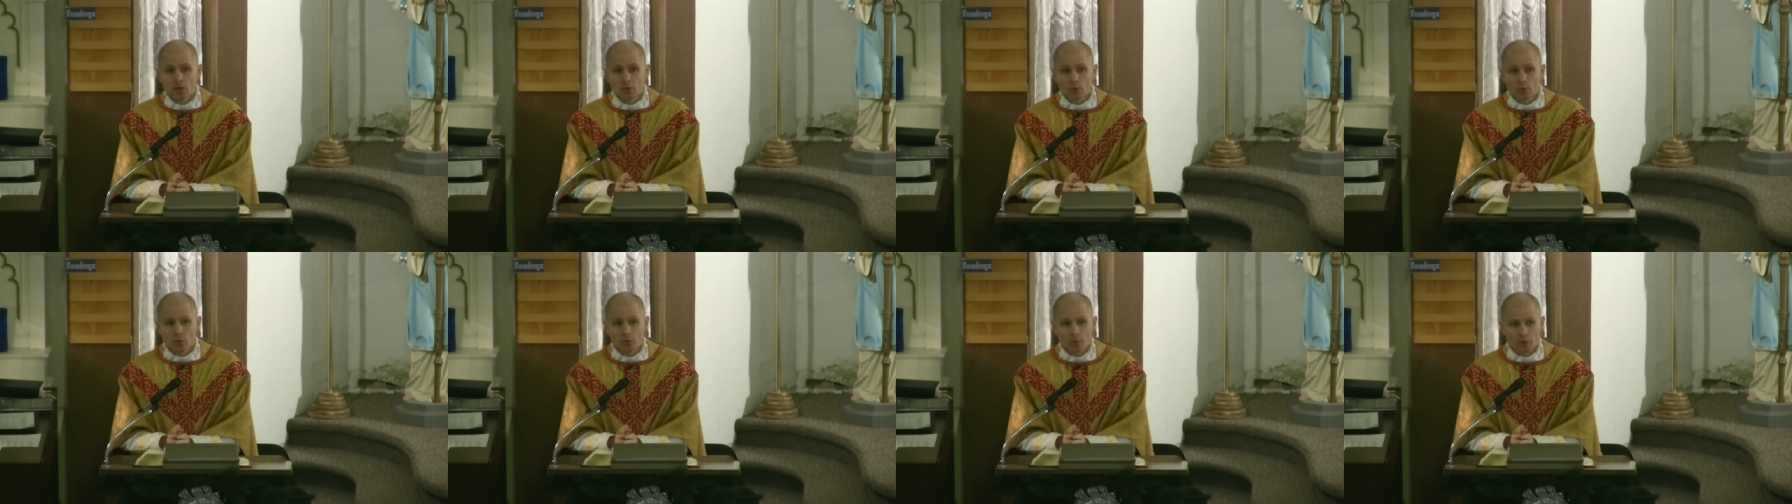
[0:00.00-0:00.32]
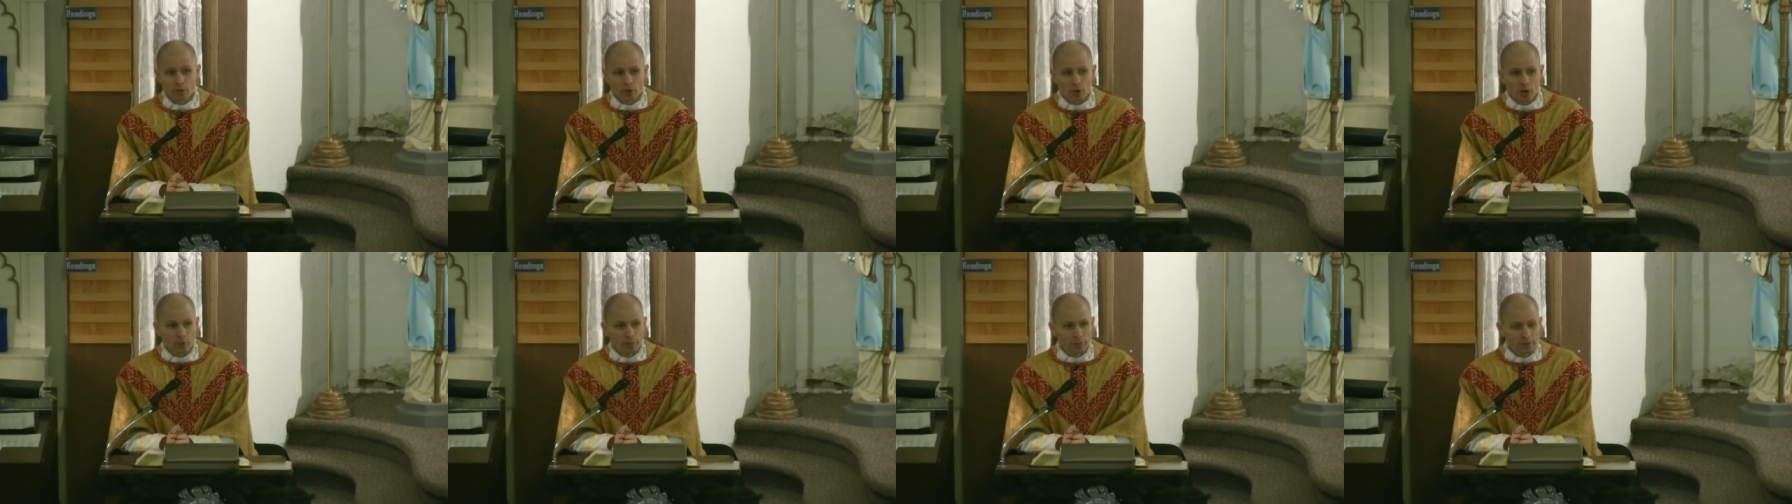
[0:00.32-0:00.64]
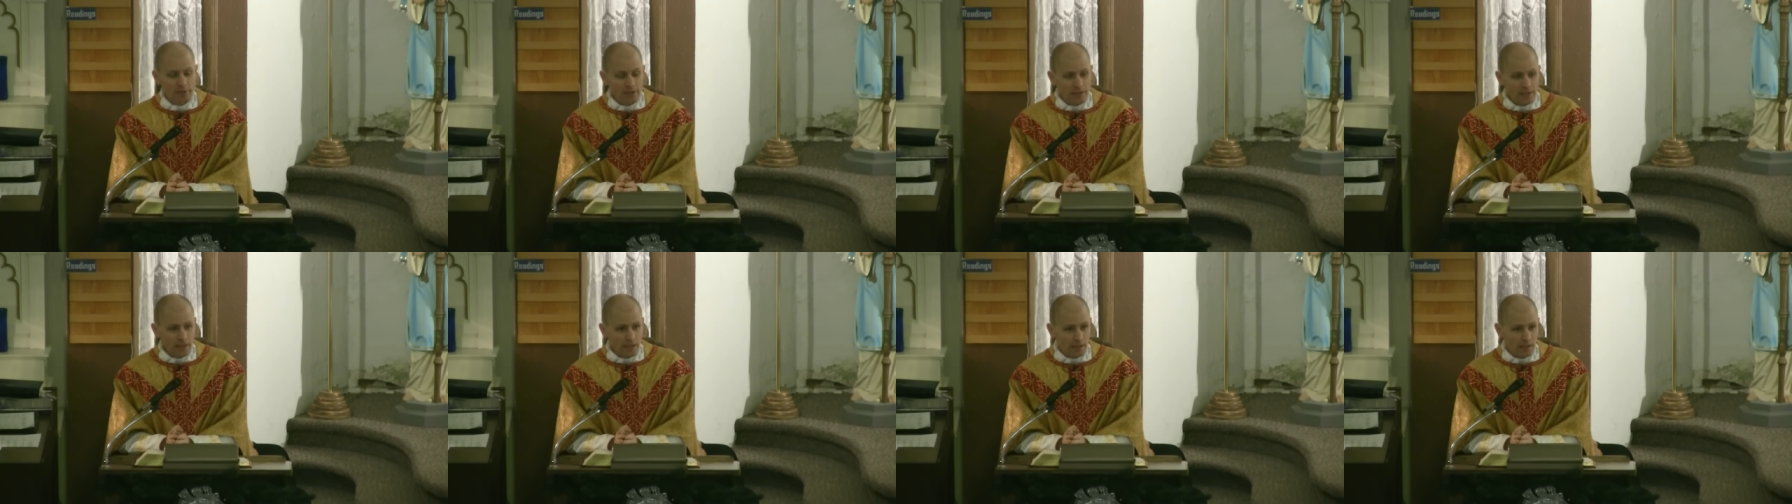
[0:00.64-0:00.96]
we would all
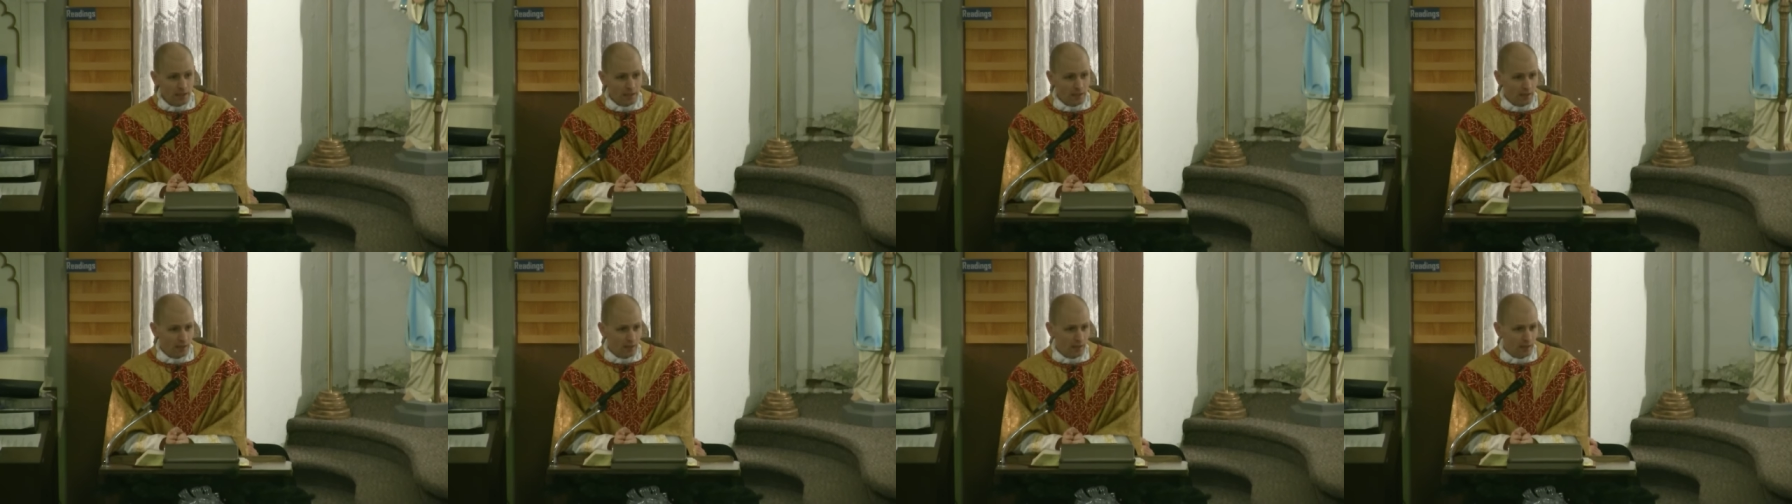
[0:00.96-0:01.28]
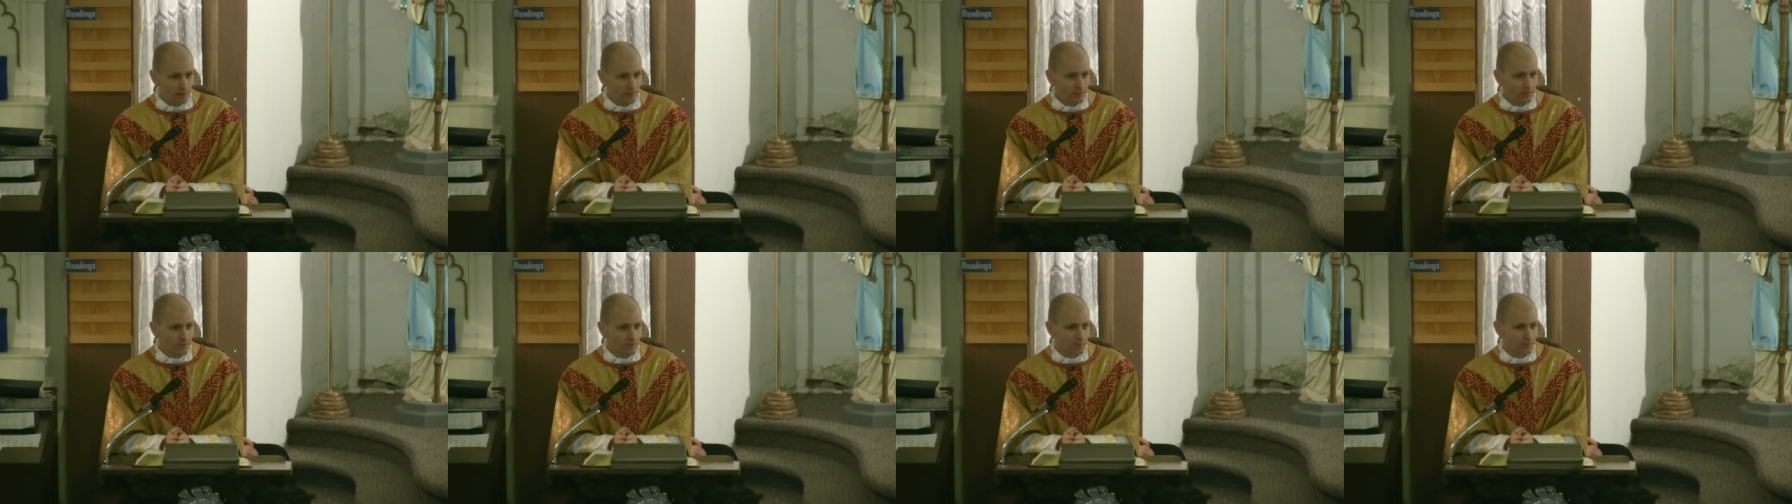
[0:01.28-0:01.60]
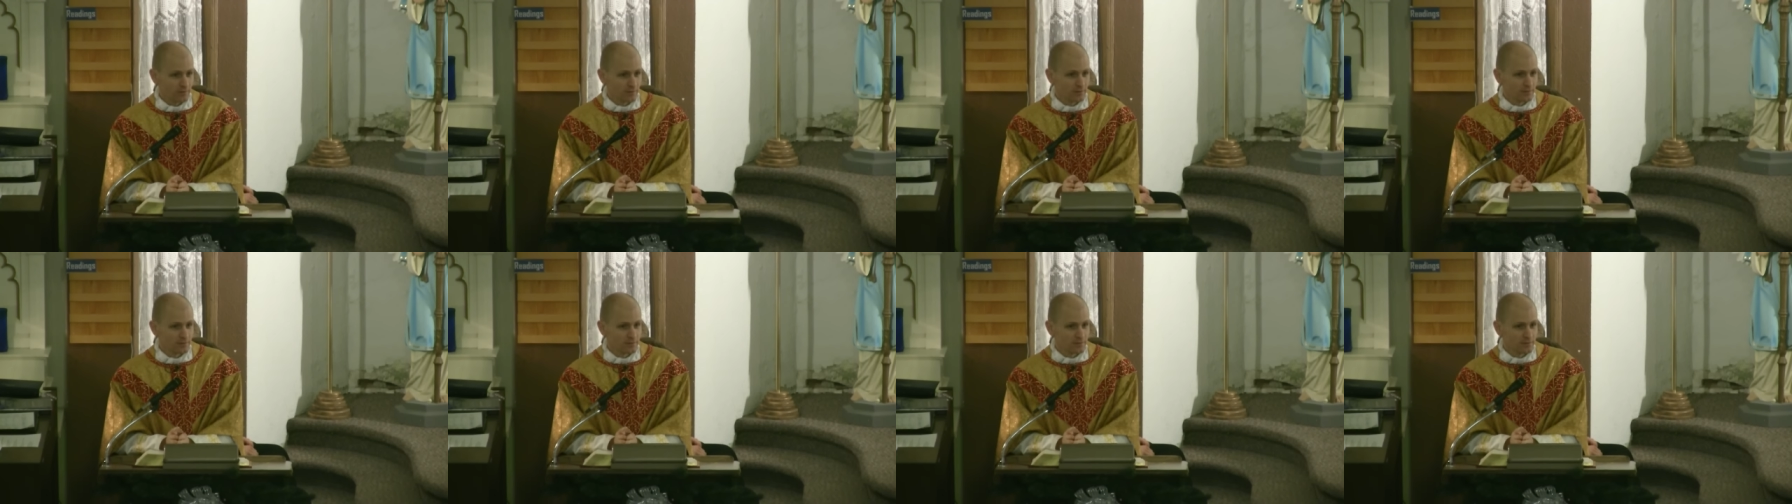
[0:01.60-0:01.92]
be
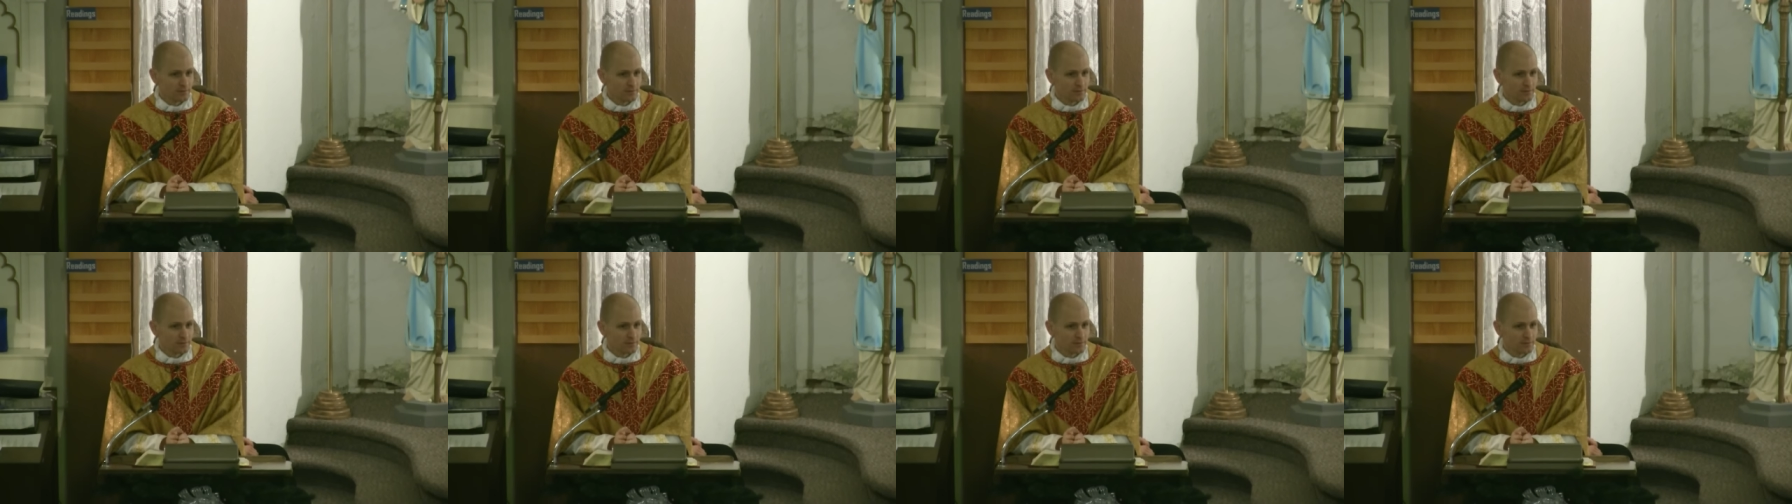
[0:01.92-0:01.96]
canonized